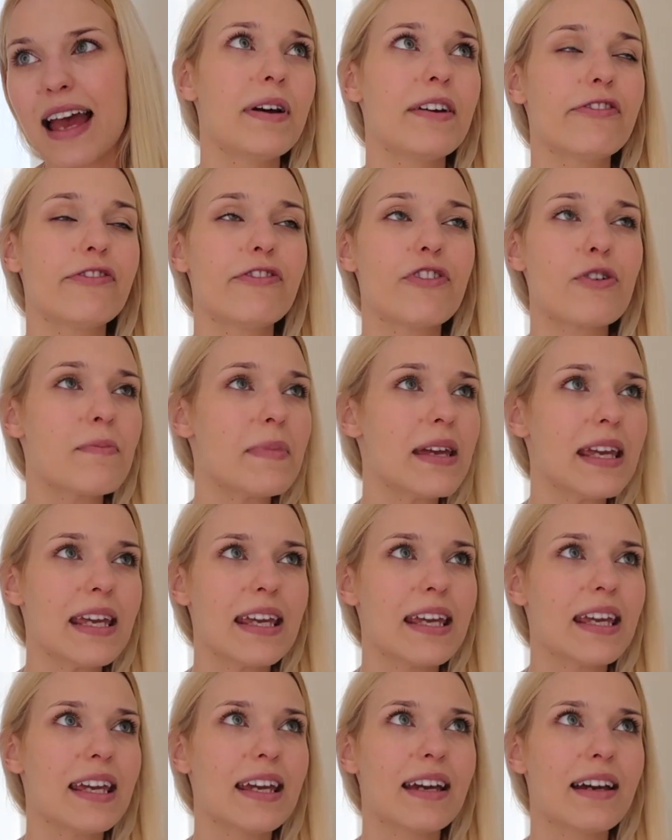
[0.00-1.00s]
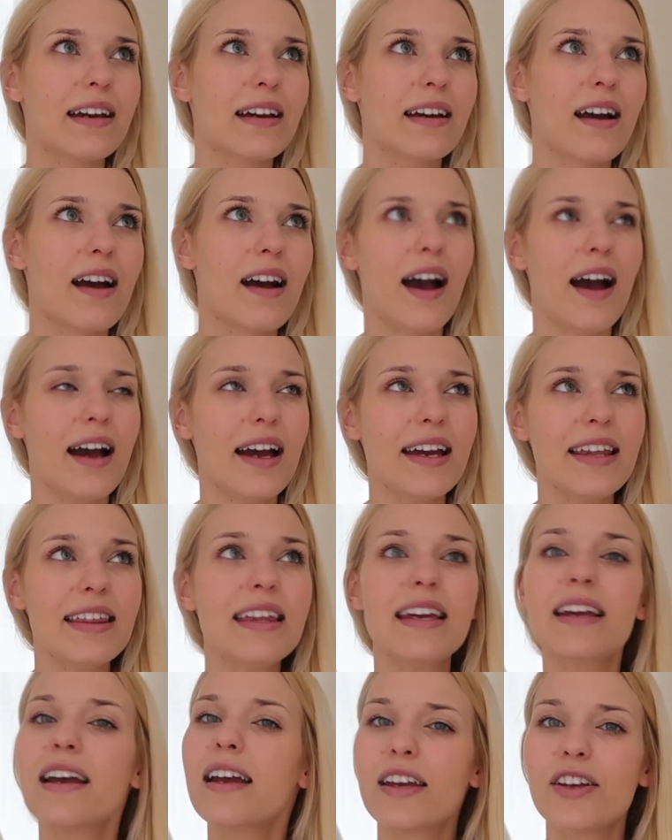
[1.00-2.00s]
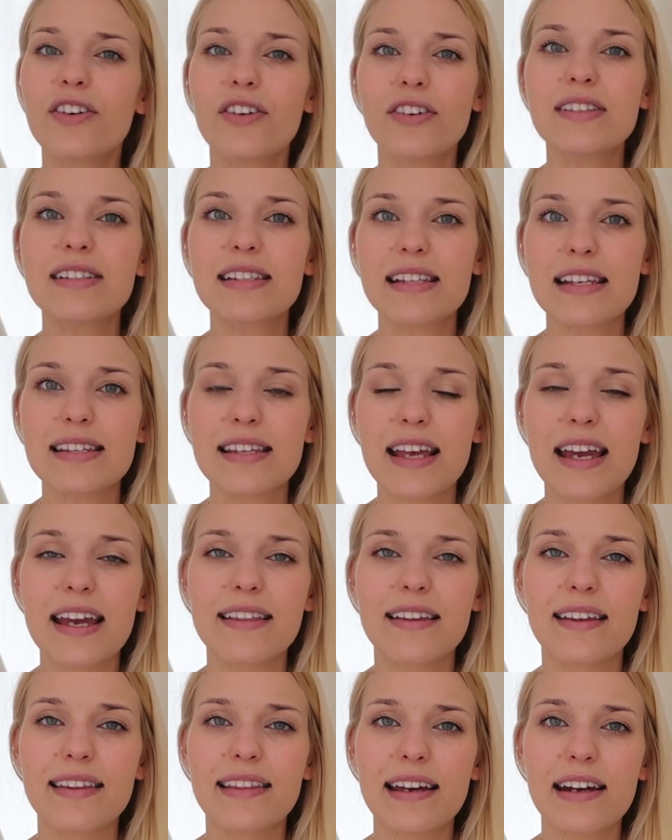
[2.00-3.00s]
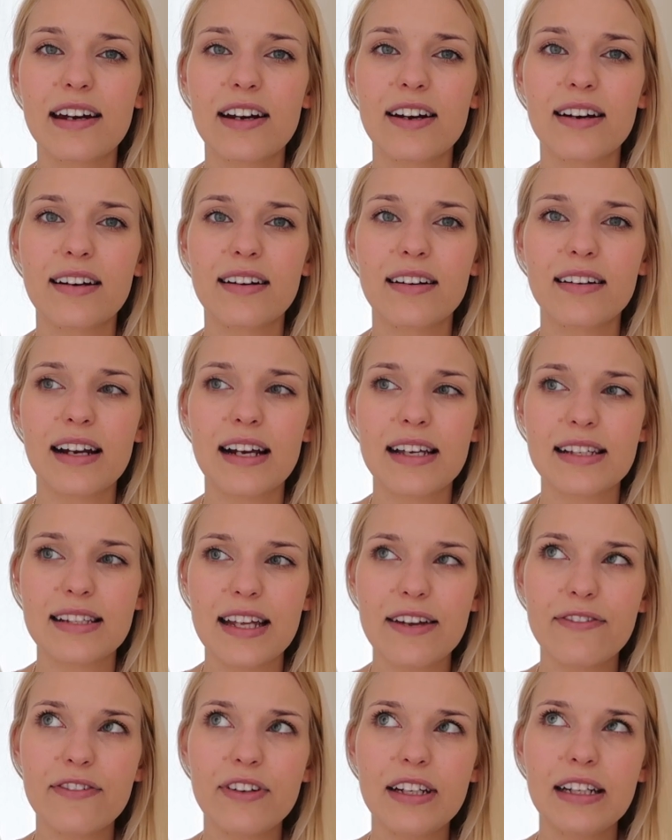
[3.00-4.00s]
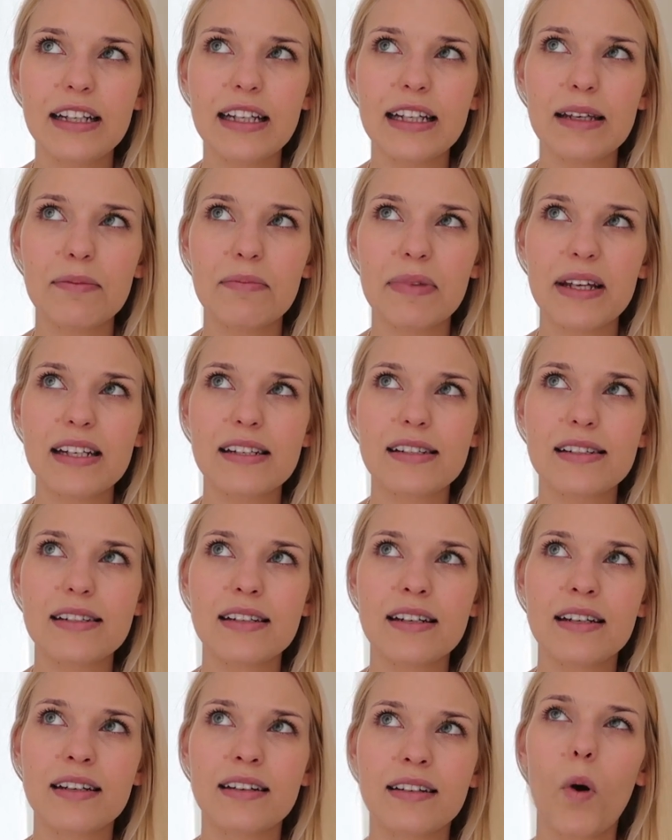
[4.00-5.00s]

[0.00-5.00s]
But for me, I think I can honestly say that there has definitely been